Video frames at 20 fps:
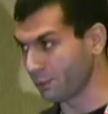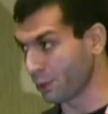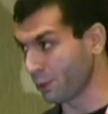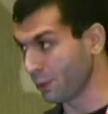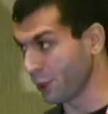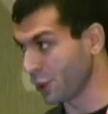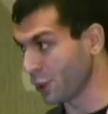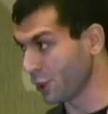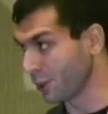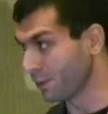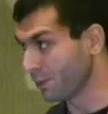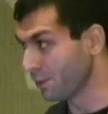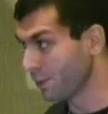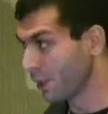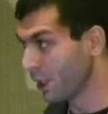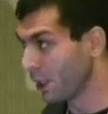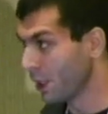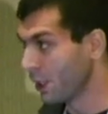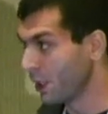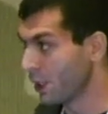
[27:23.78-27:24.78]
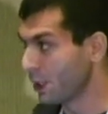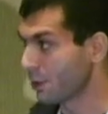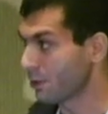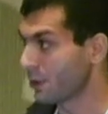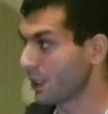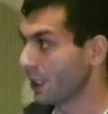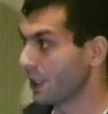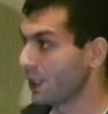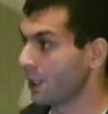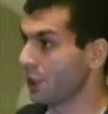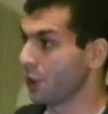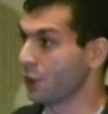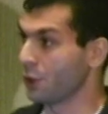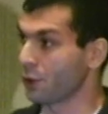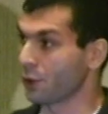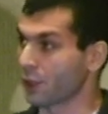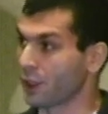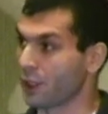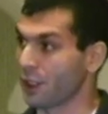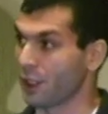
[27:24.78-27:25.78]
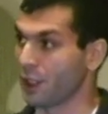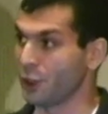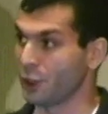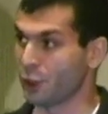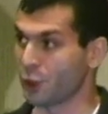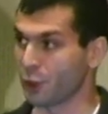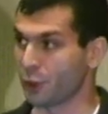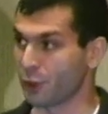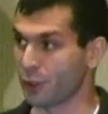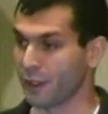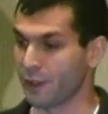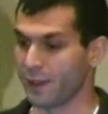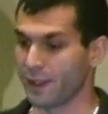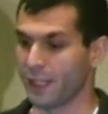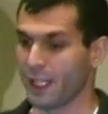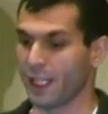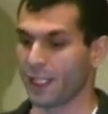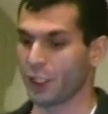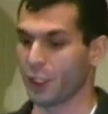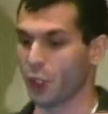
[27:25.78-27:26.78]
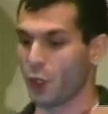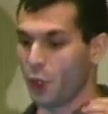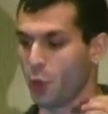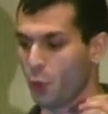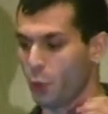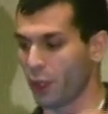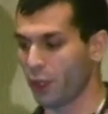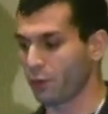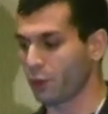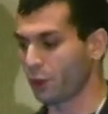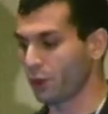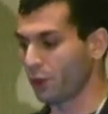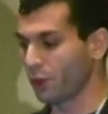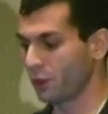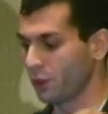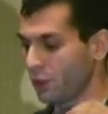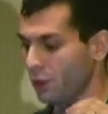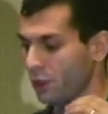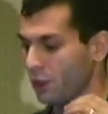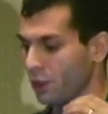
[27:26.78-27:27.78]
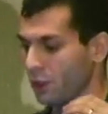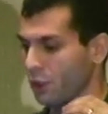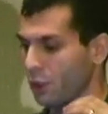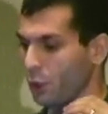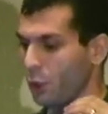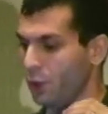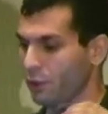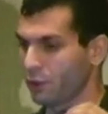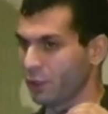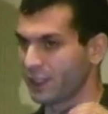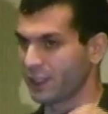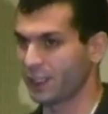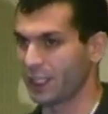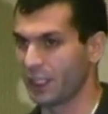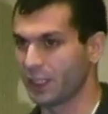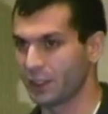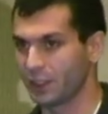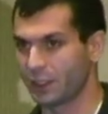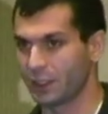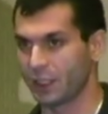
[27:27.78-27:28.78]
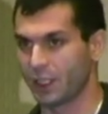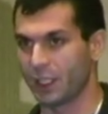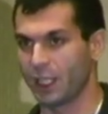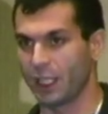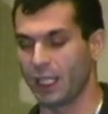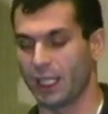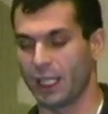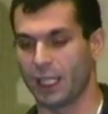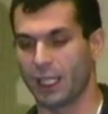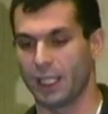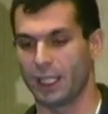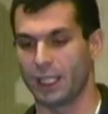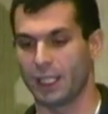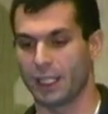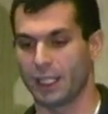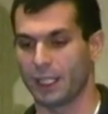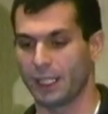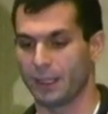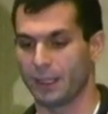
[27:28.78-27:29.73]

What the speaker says: permission, right? You're ensuring that whoever sends an